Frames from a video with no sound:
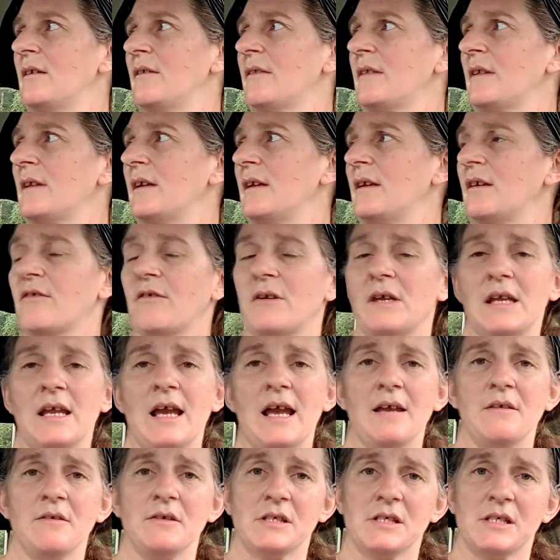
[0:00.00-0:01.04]
the
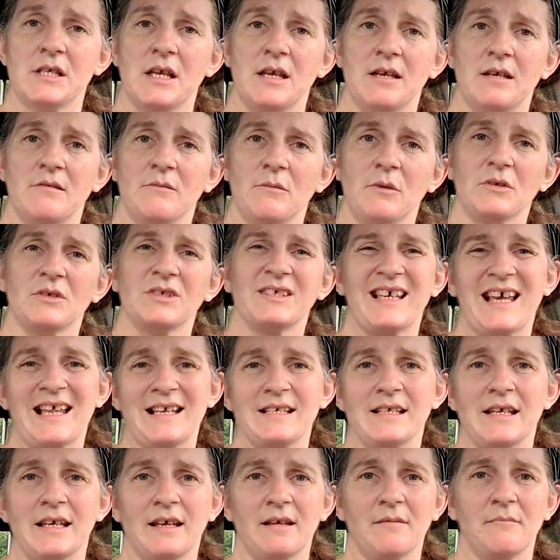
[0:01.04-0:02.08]
greenhouse, well,
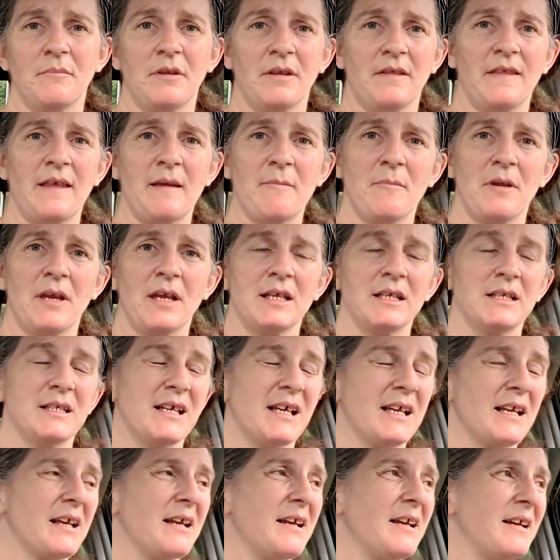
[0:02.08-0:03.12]
sanding and then
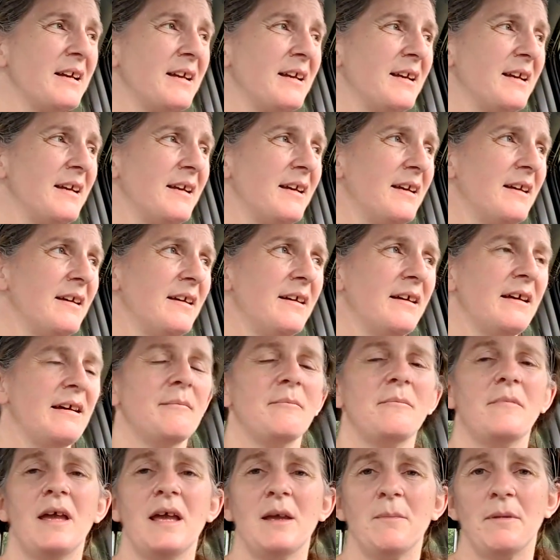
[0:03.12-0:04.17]
painting.
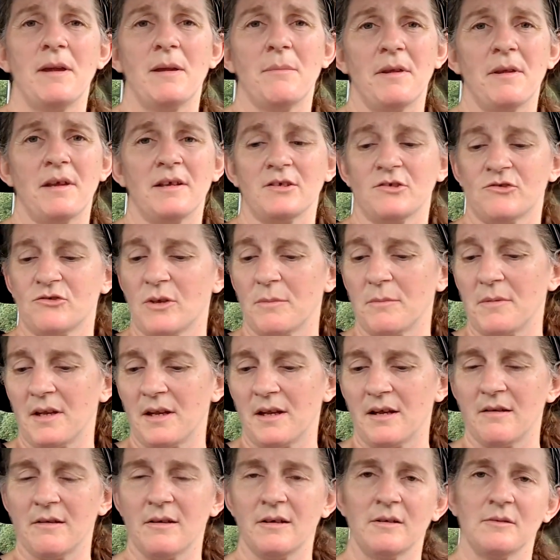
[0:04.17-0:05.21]
Maybe a bit of strimming.
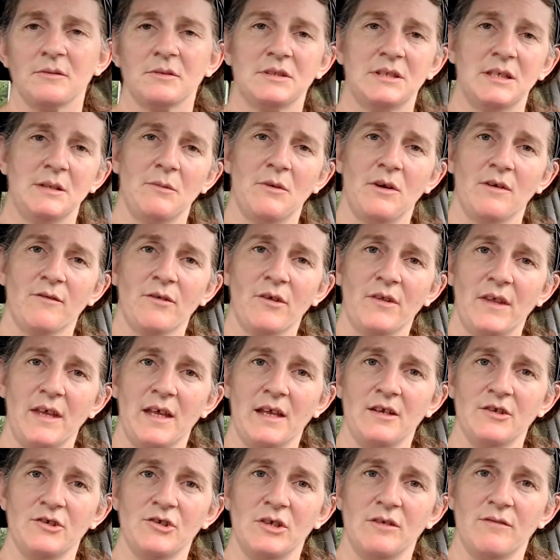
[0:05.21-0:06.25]
We'll see what I've got the
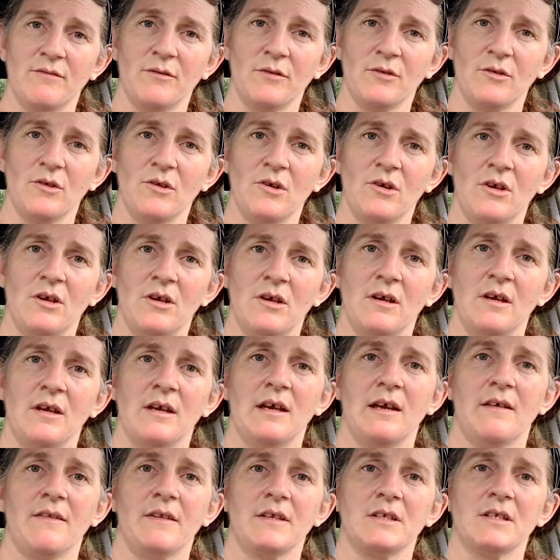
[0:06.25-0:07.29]
energy for
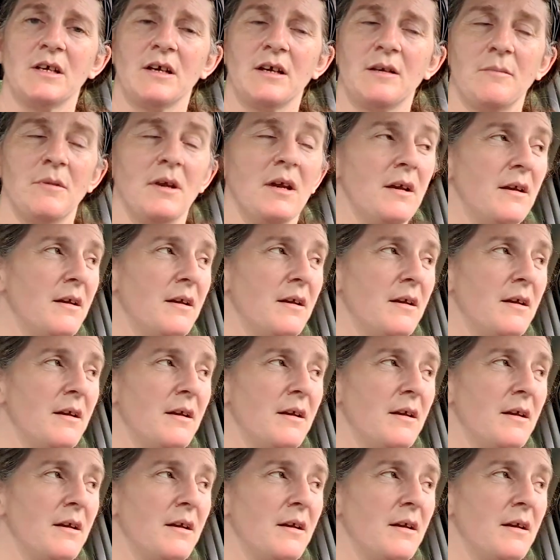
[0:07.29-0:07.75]
and the time.